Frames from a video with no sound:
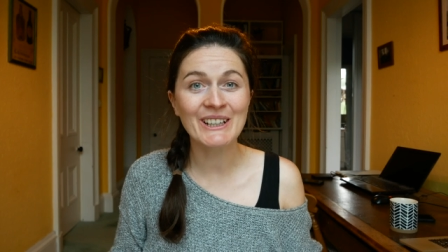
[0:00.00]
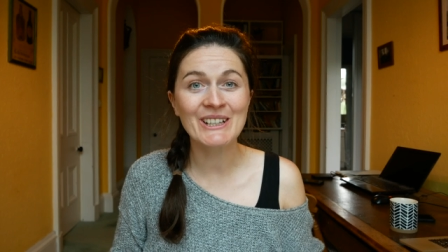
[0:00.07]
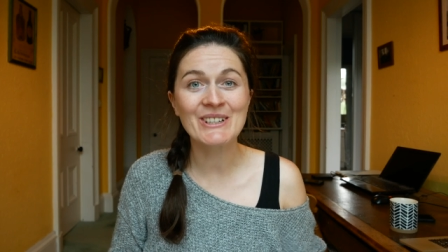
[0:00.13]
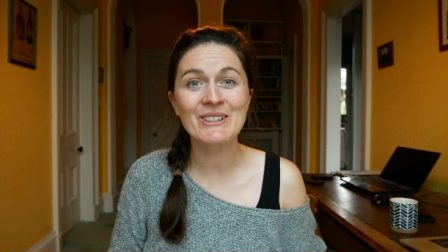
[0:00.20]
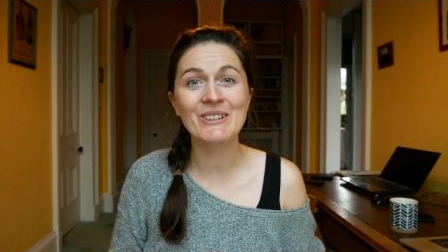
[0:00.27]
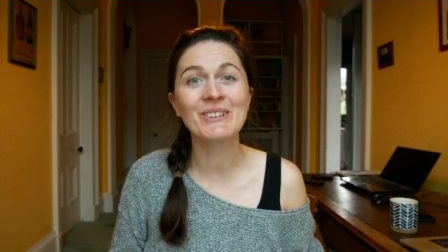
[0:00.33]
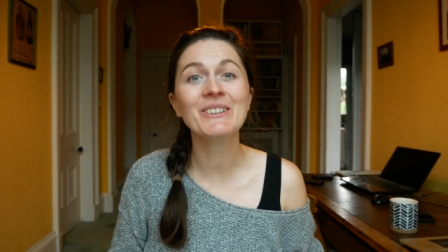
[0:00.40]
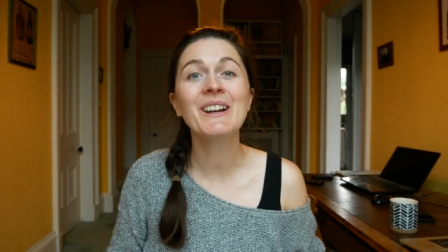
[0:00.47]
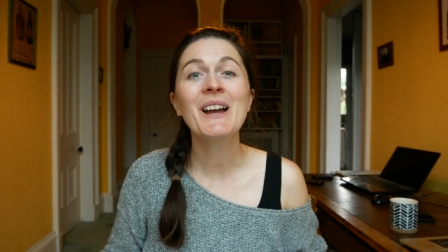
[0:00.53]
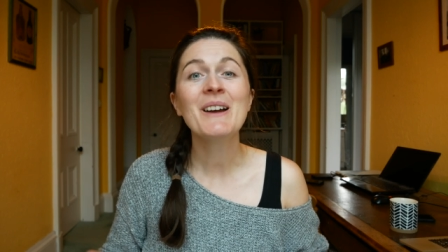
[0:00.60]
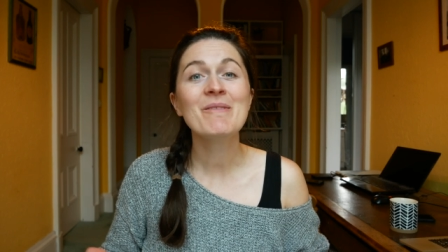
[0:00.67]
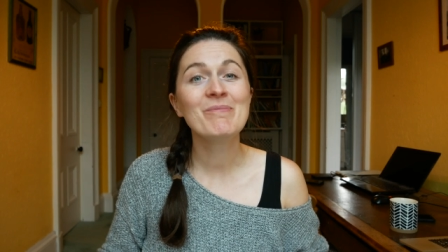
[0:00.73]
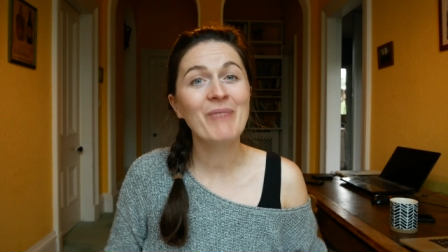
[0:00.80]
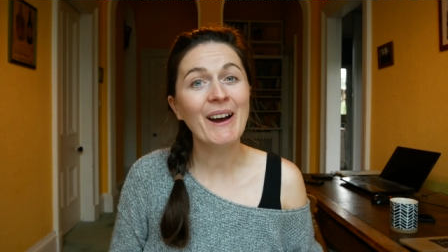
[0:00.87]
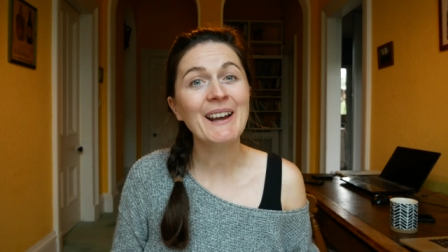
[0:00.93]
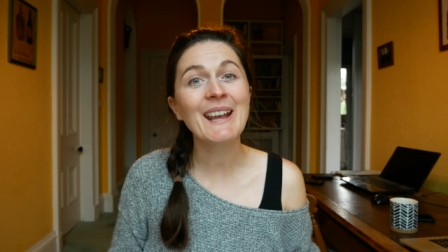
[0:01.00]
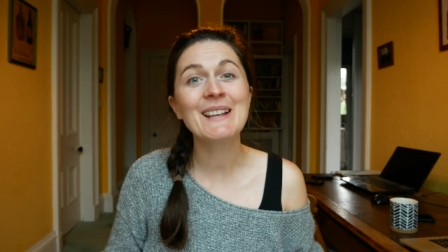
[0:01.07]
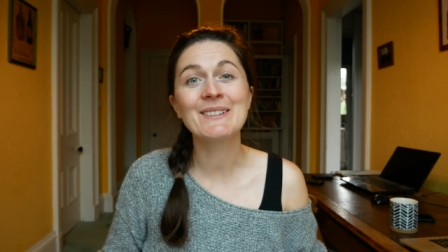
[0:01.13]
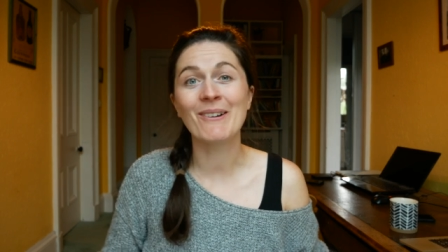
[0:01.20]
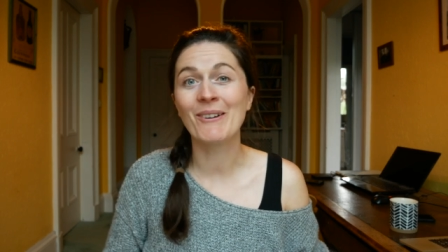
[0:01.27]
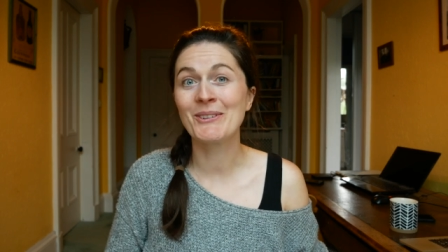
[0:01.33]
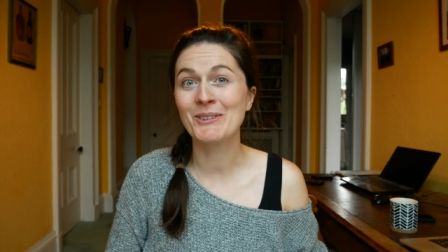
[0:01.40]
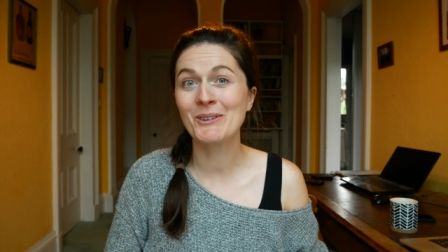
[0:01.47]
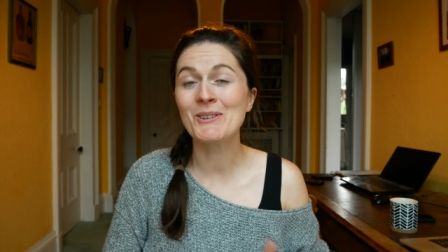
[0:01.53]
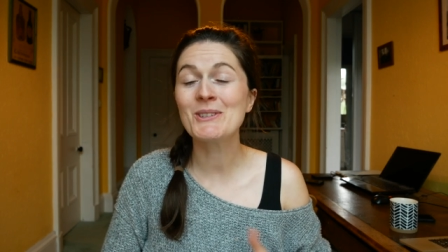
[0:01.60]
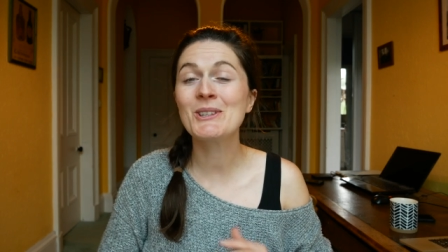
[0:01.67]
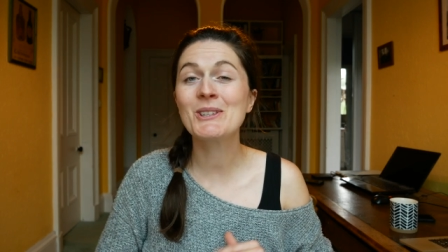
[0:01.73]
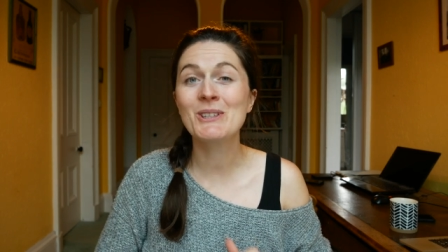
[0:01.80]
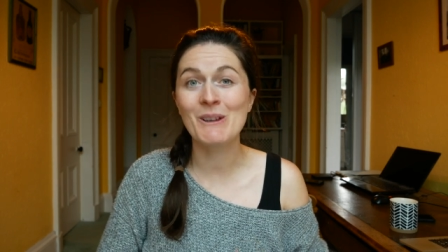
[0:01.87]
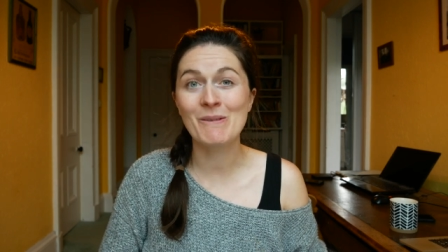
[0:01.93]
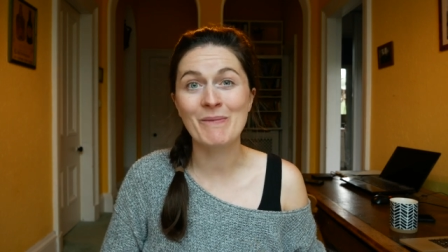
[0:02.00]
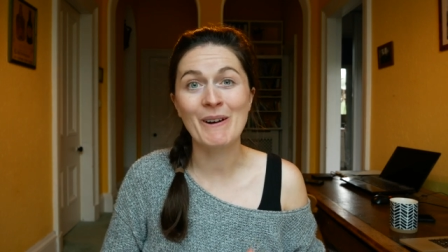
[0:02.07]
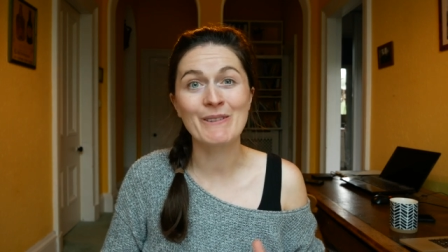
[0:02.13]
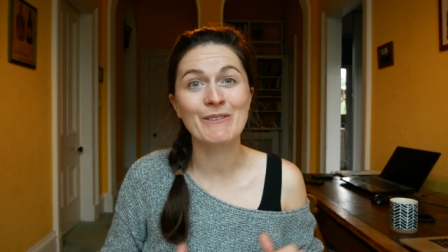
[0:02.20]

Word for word: control, but it's also super